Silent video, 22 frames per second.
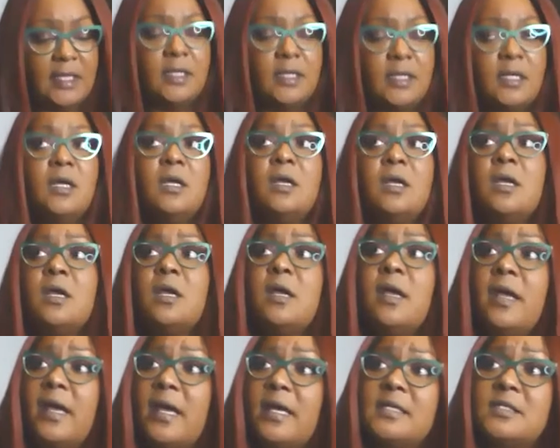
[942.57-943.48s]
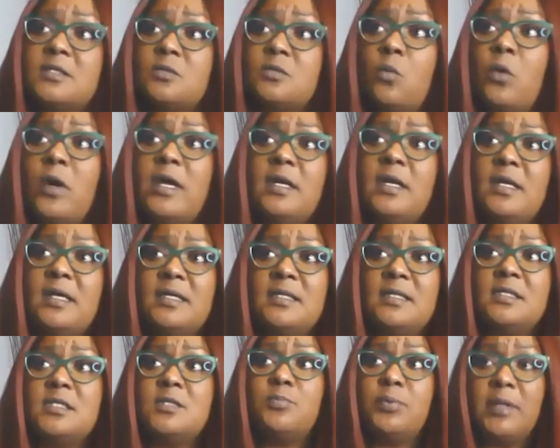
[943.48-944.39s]
in as what
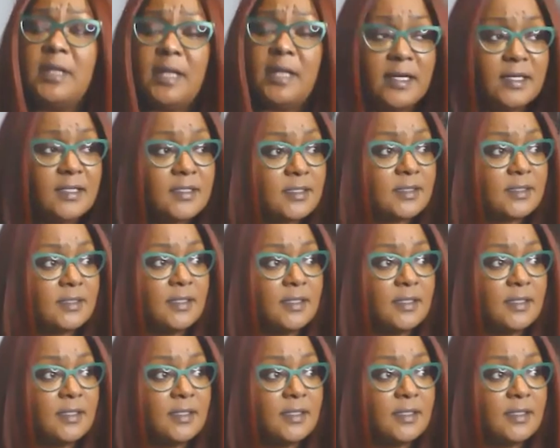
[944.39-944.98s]
is plus